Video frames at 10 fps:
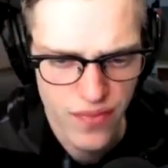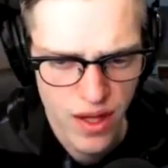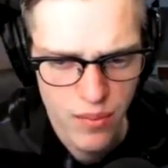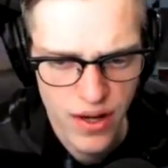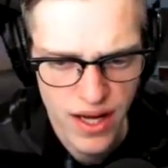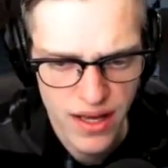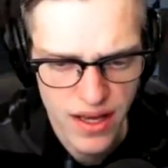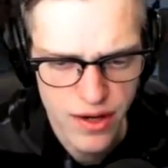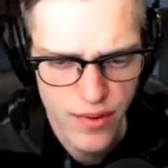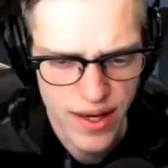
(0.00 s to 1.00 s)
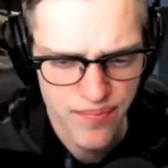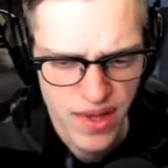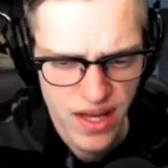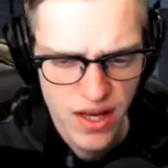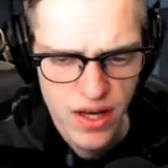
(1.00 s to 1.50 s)
but anyway,
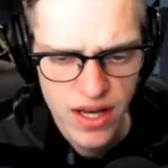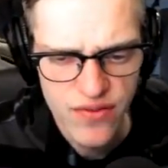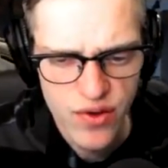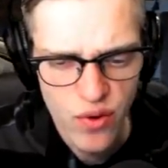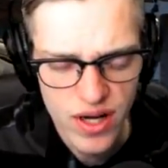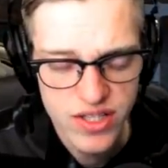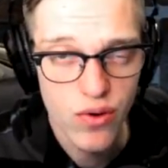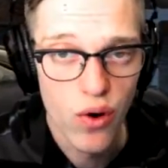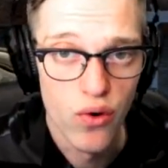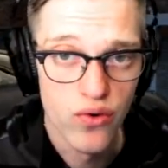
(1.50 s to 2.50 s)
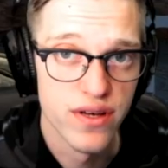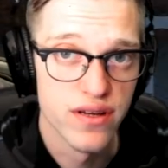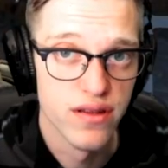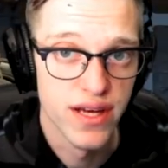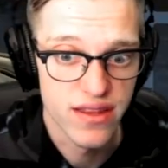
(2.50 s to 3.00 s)
if you want to hold
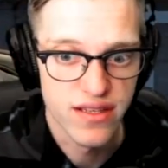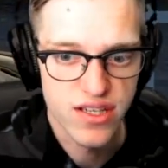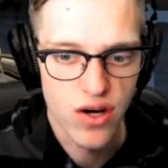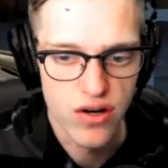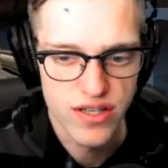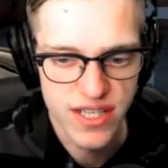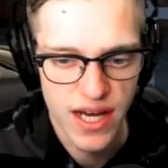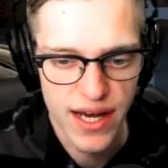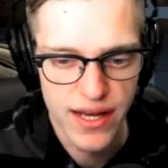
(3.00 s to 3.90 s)
like this car side